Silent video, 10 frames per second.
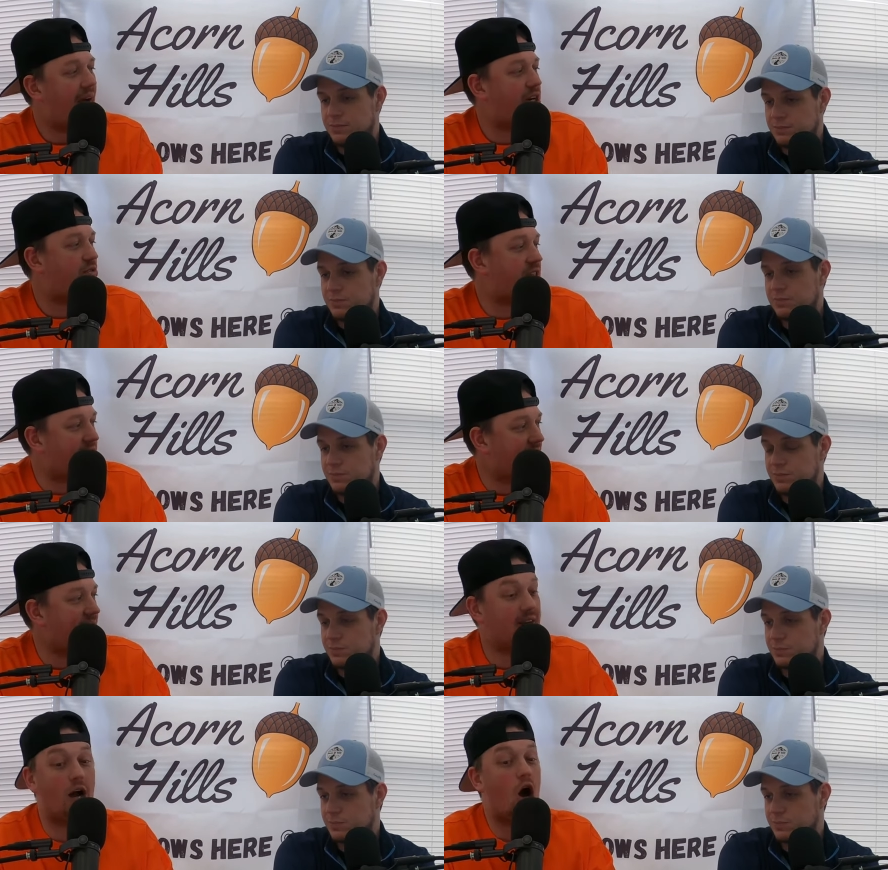Speaker 1: actually
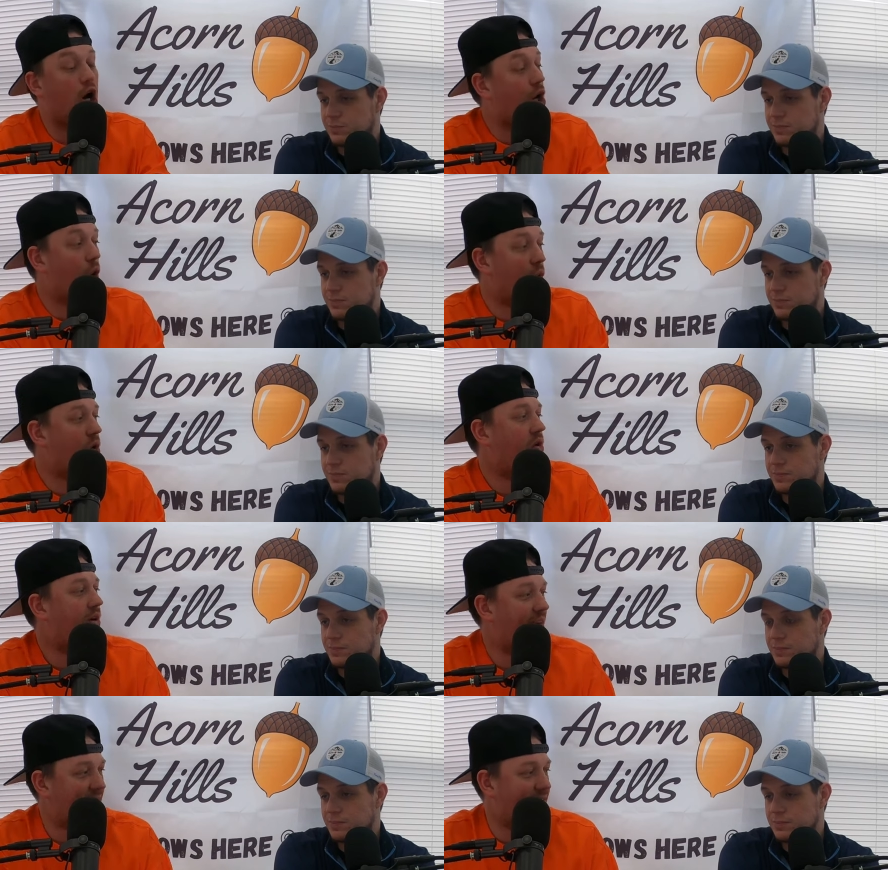setting like a
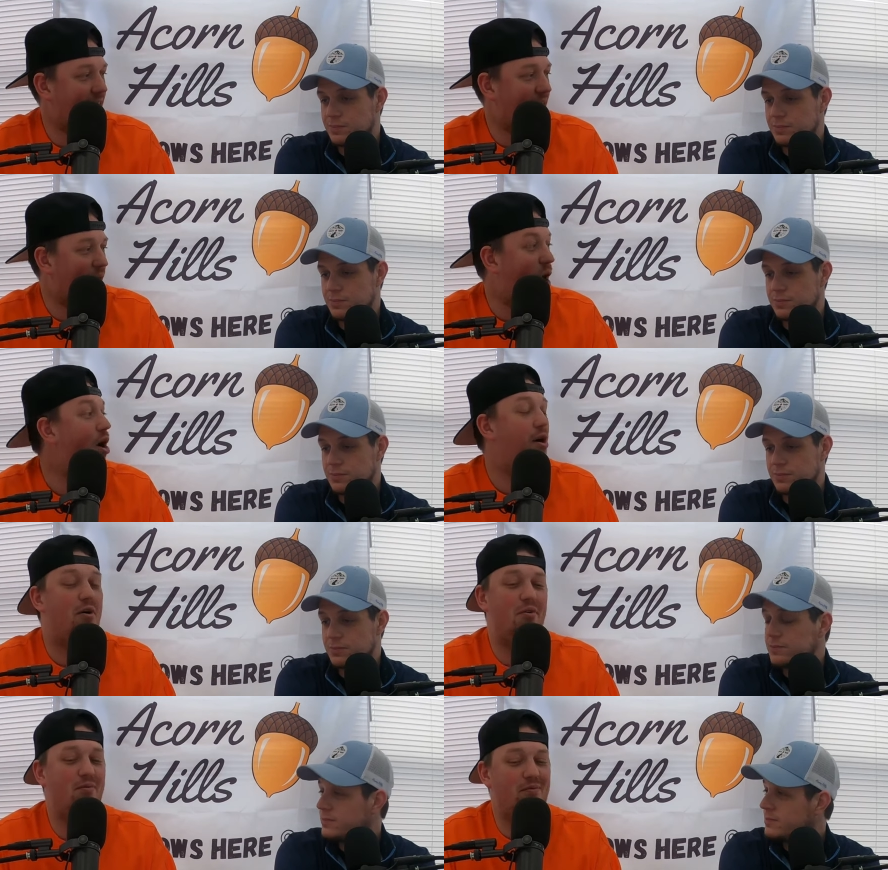goal and like
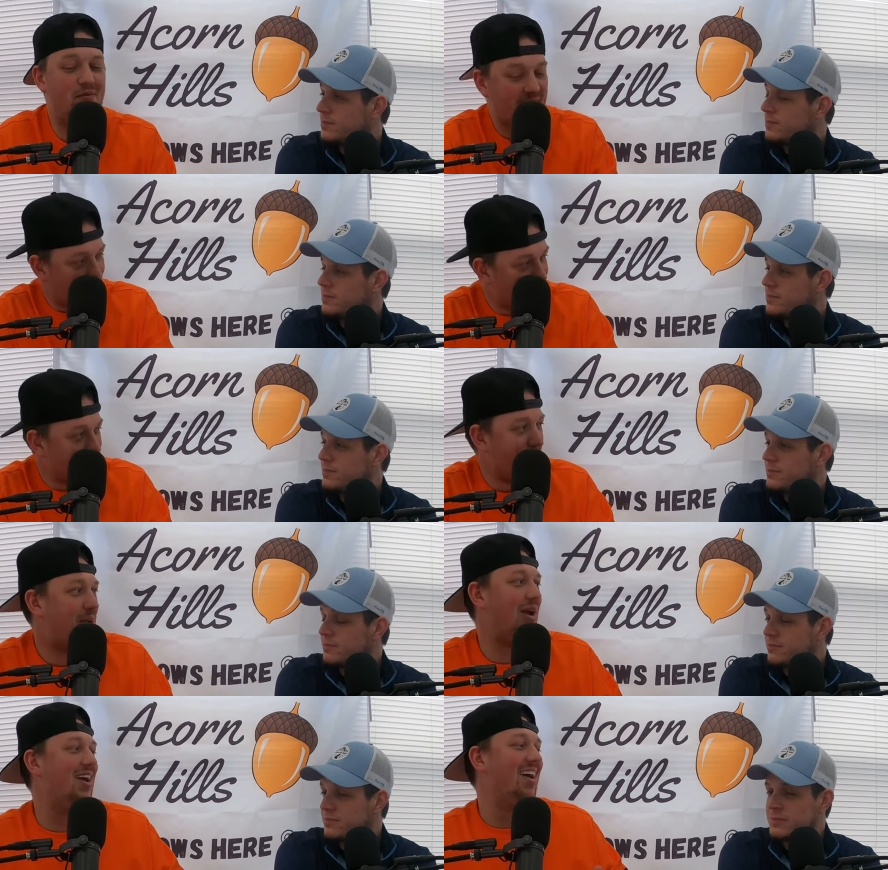
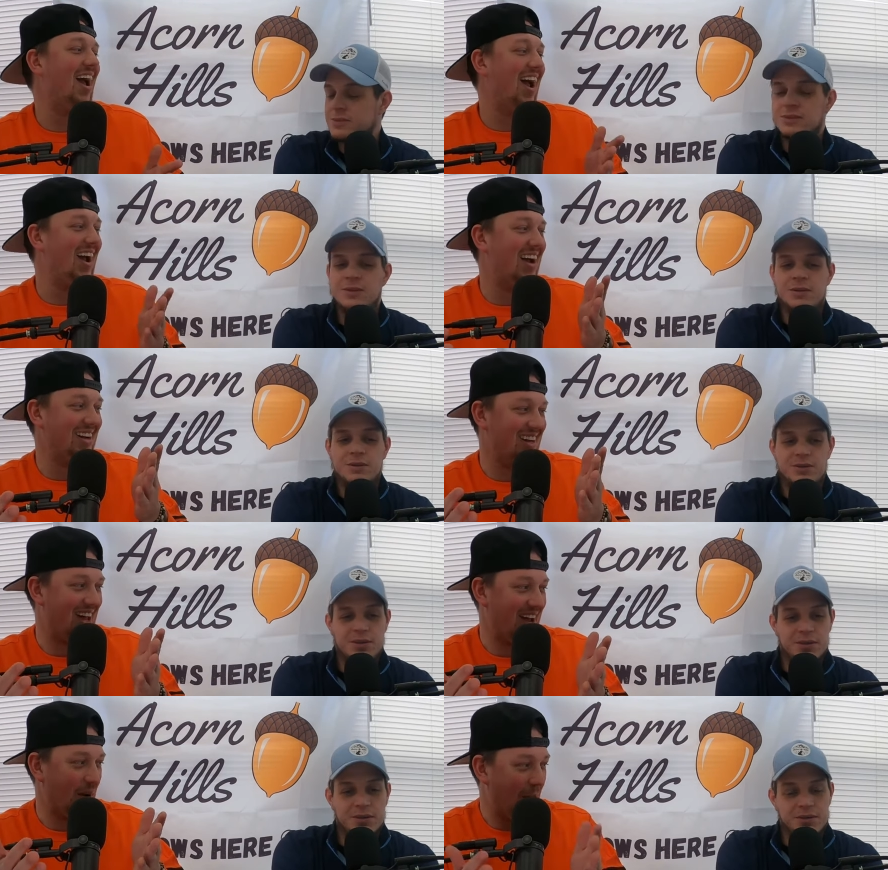videotaping it and
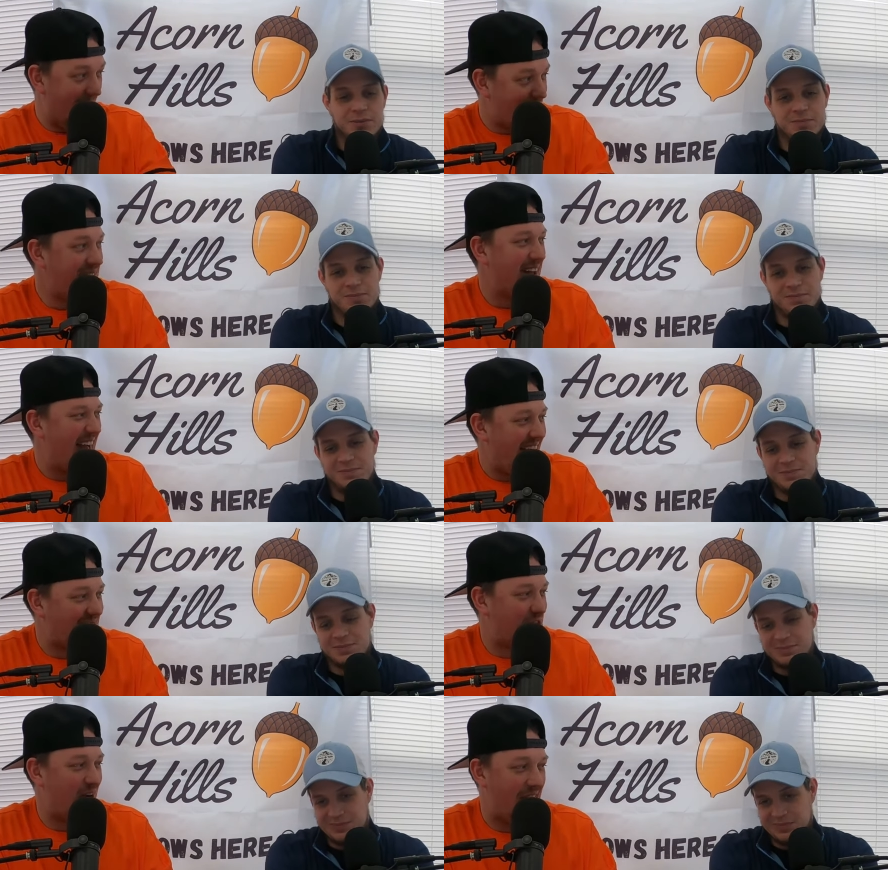like yeah. having that
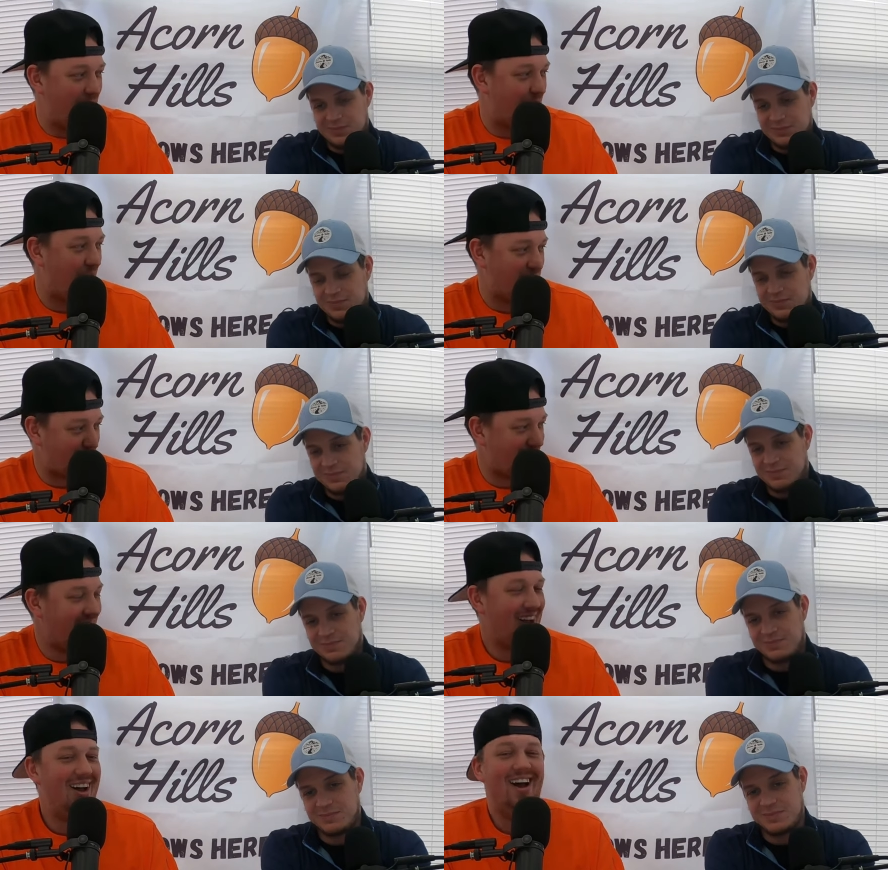extra added pressure.